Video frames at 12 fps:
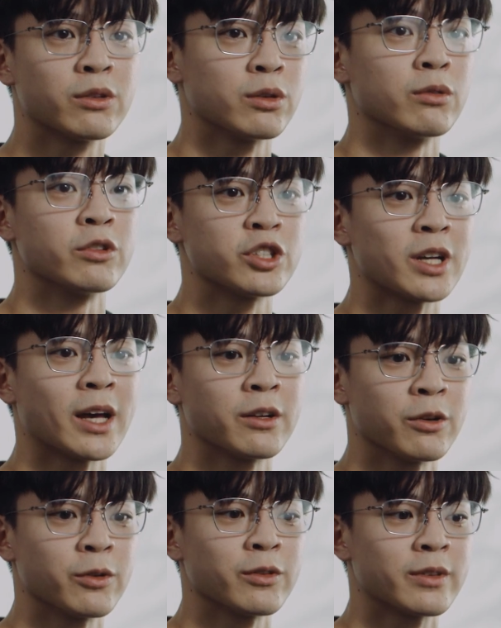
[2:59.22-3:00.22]
toon
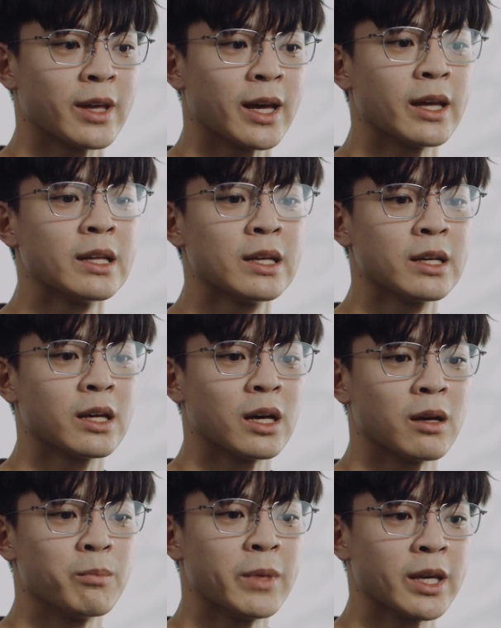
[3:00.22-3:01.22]
shadows that
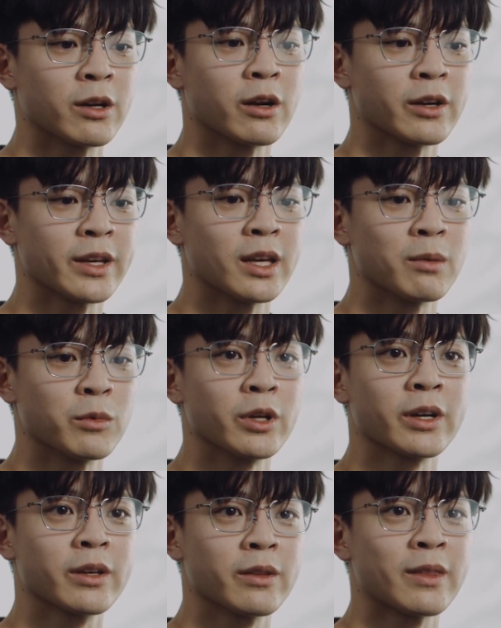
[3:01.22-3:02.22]
make our game
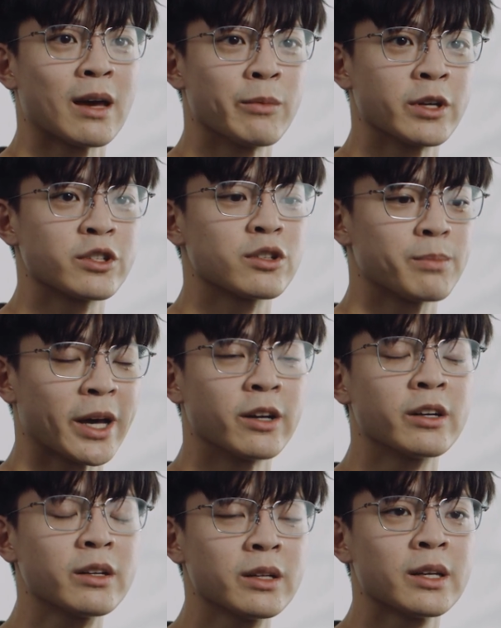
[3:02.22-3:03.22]
look that much
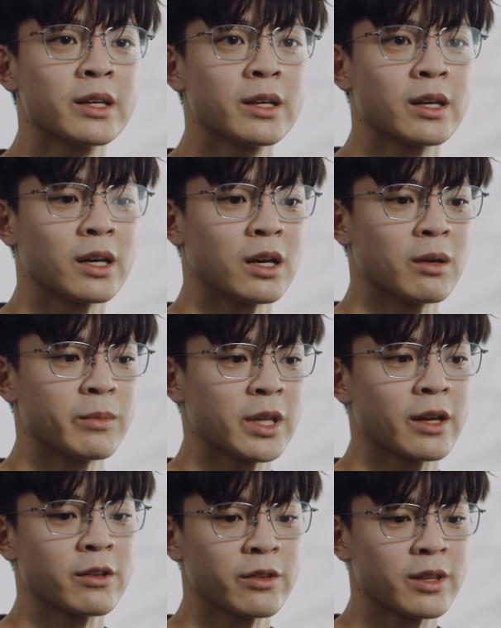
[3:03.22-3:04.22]
better.
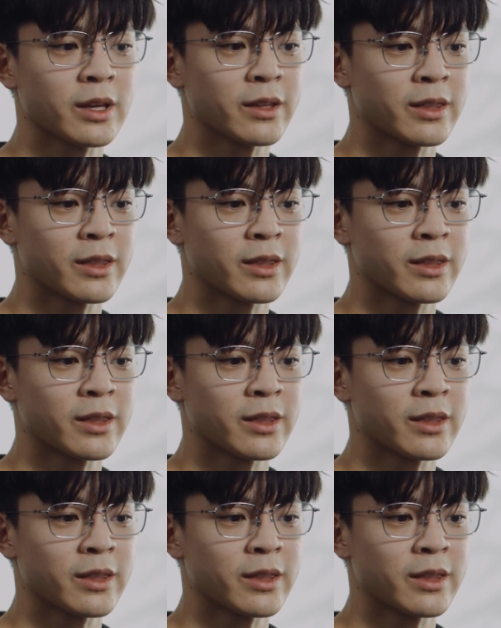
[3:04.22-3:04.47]
The other thing